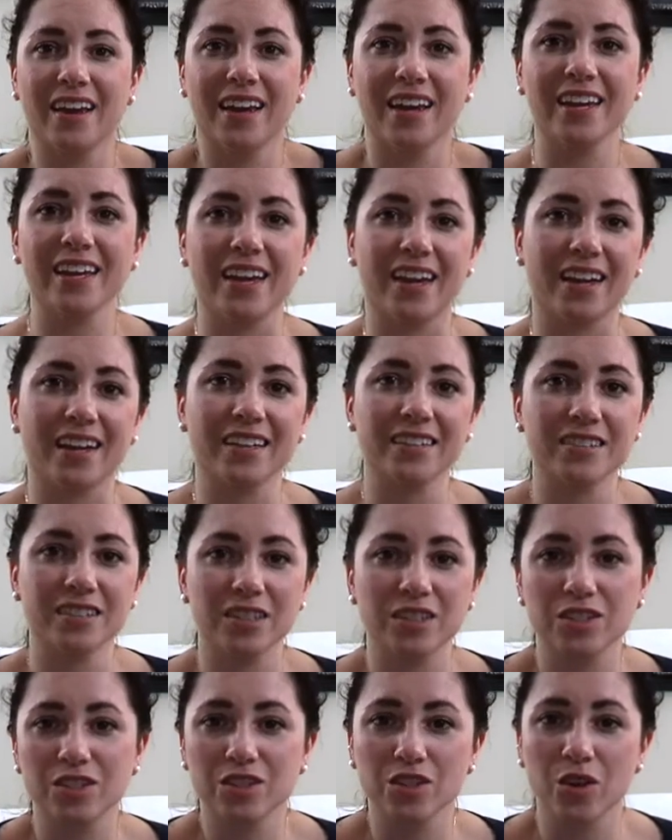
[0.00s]
Hey guys,
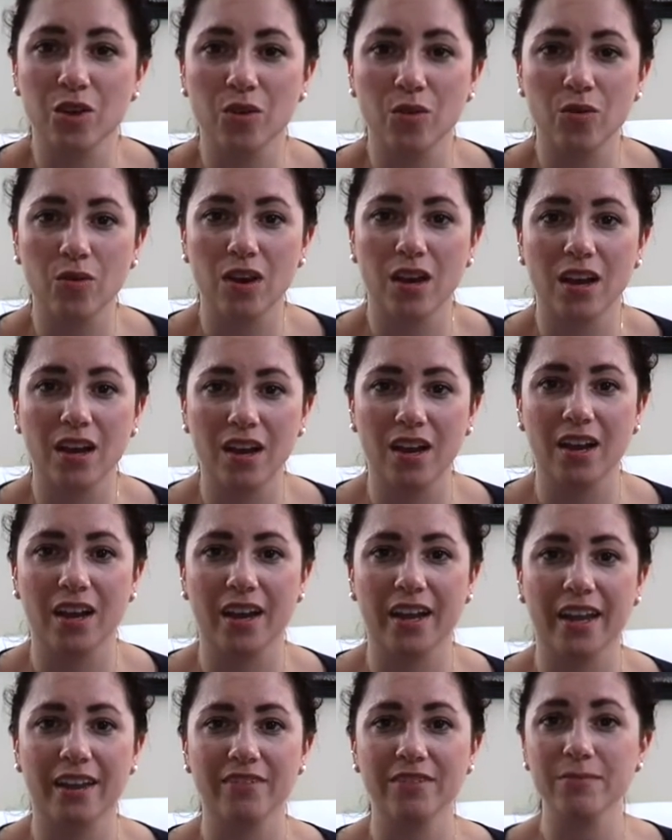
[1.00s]
so
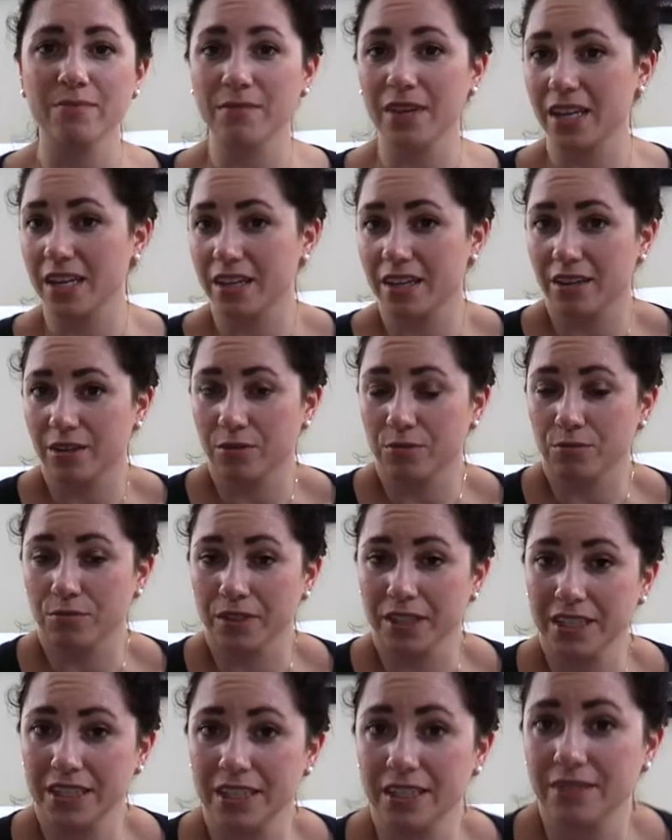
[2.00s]
I haven't made a
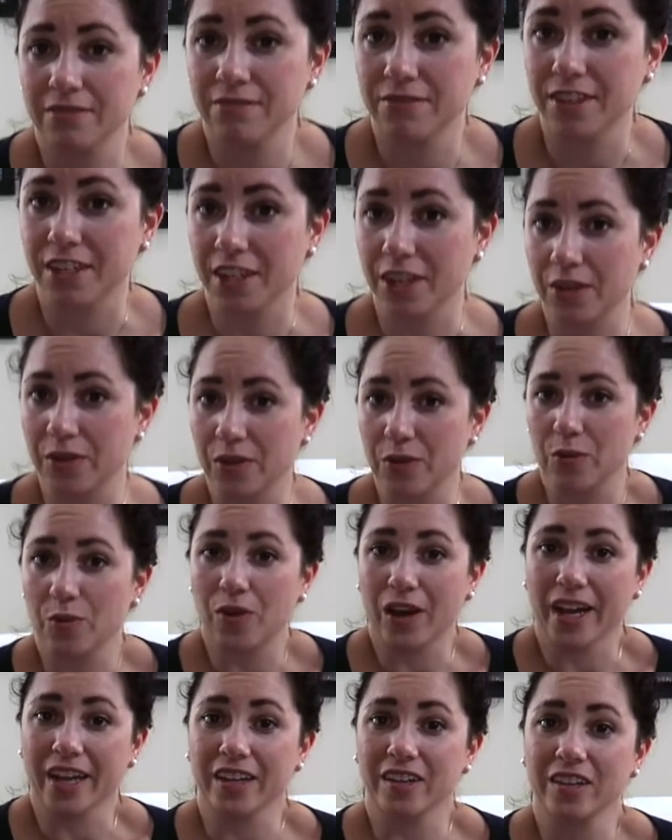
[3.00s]
recent video in a
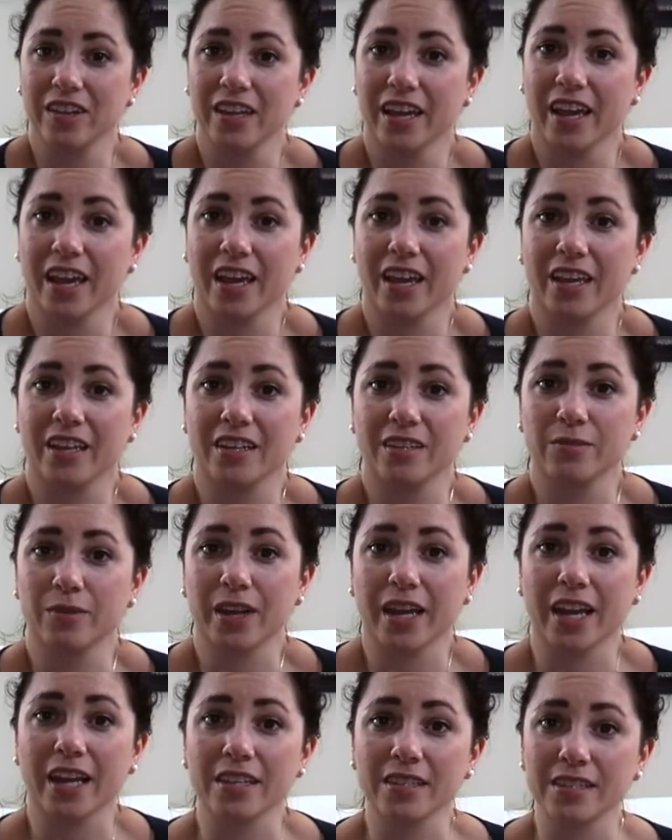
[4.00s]
while, and when
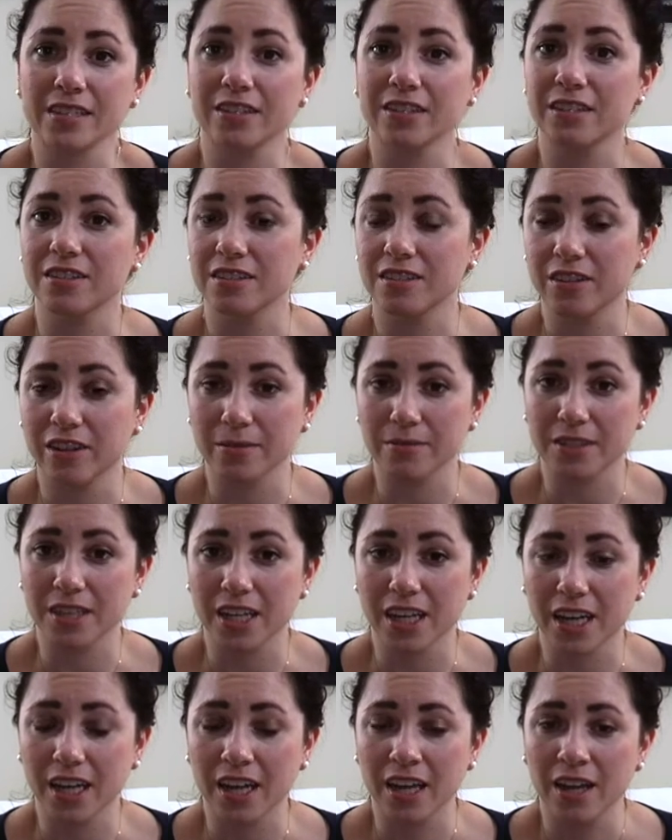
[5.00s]
I asked on Instagram
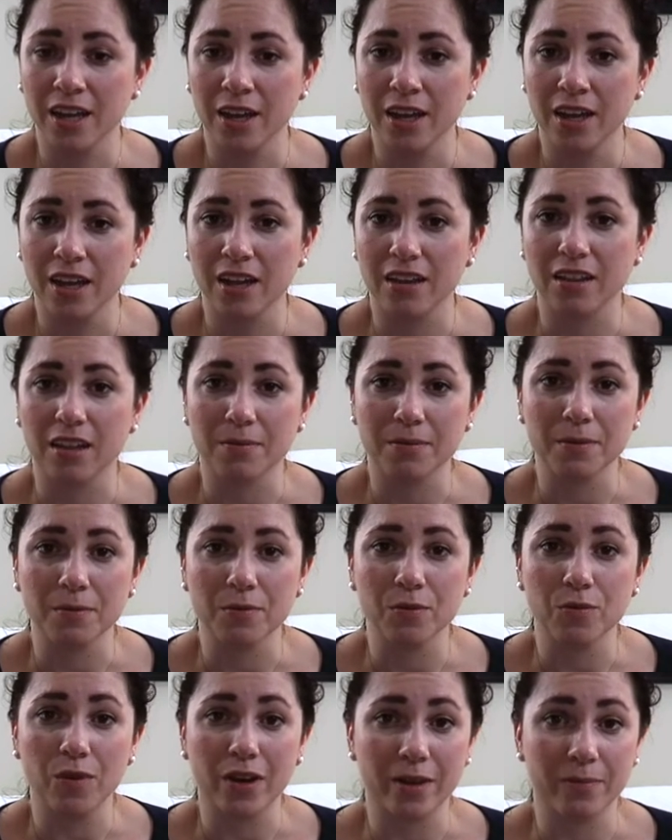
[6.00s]
today, a lot of
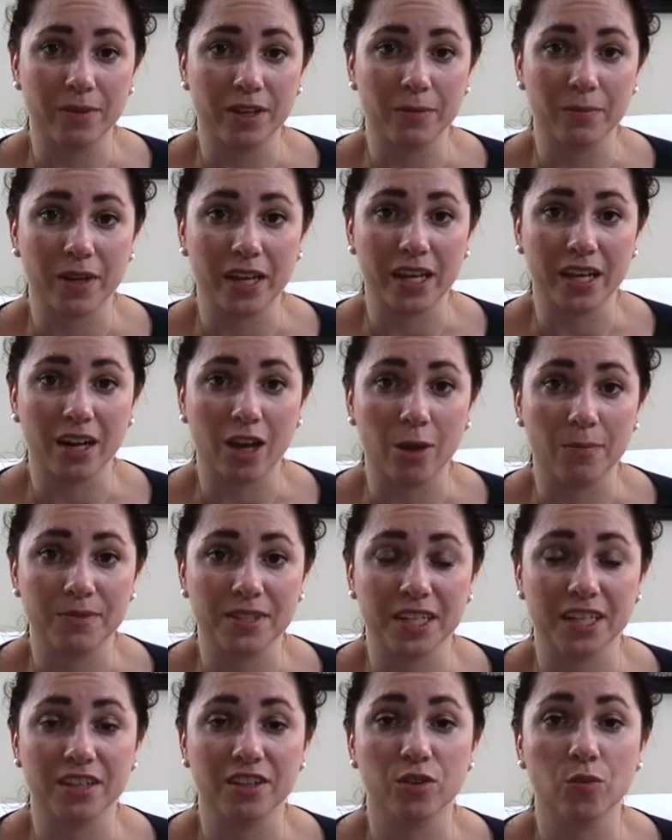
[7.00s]
people wanted me to make an
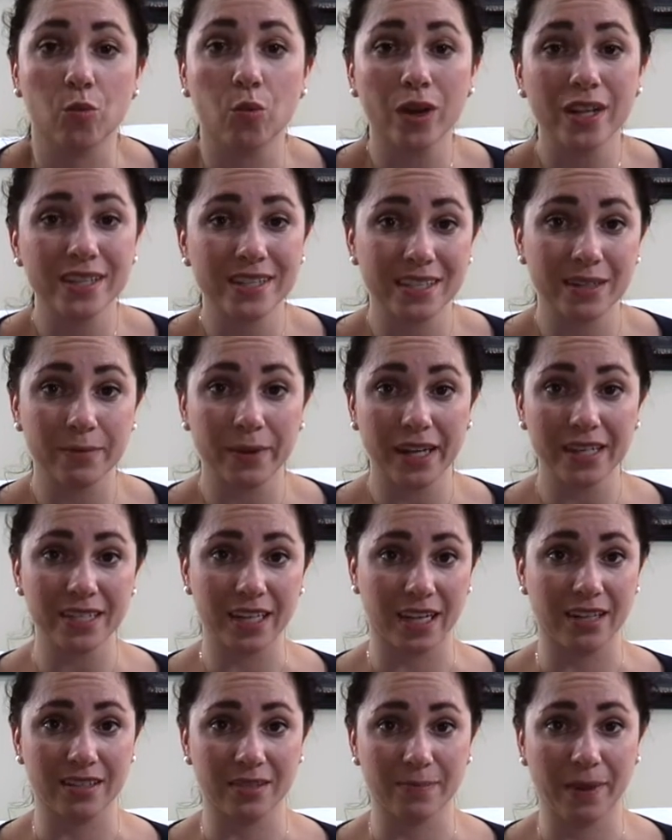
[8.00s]
updated what's in my
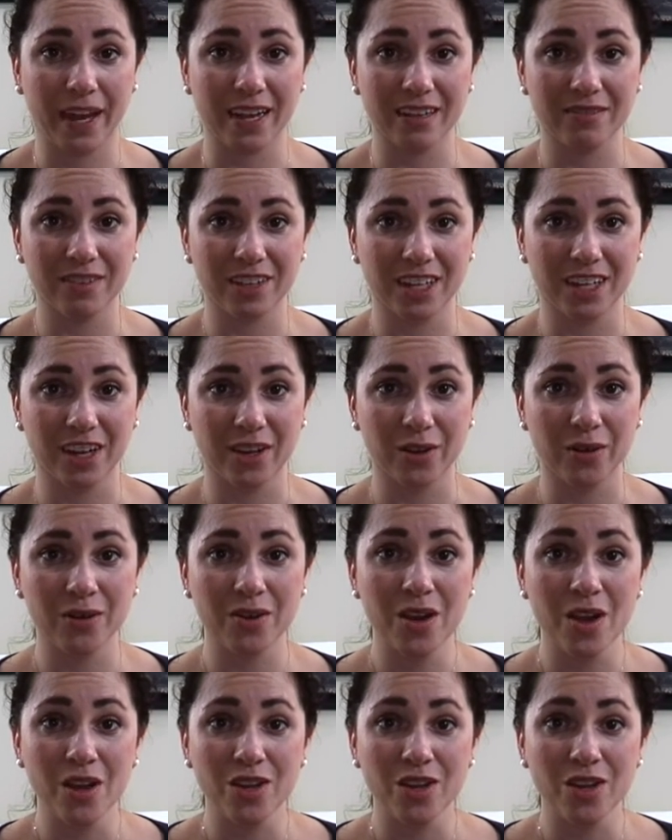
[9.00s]
dance bag video.